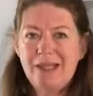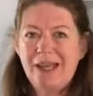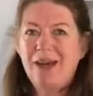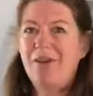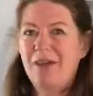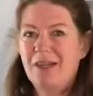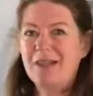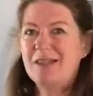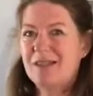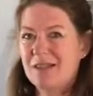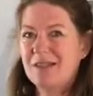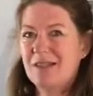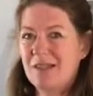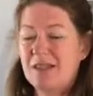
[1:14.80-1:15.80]
curry
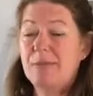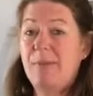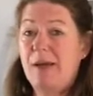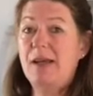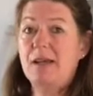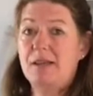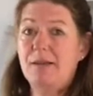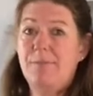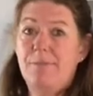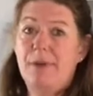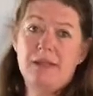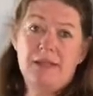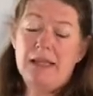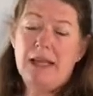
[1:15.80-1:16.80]
is
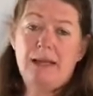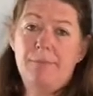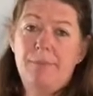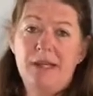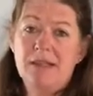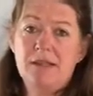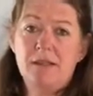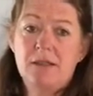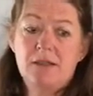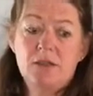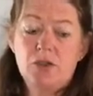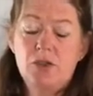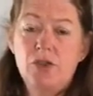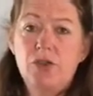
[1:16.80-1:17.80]
like a peasant
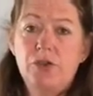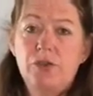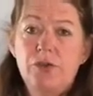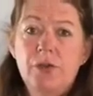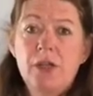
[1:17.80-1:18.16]
stew.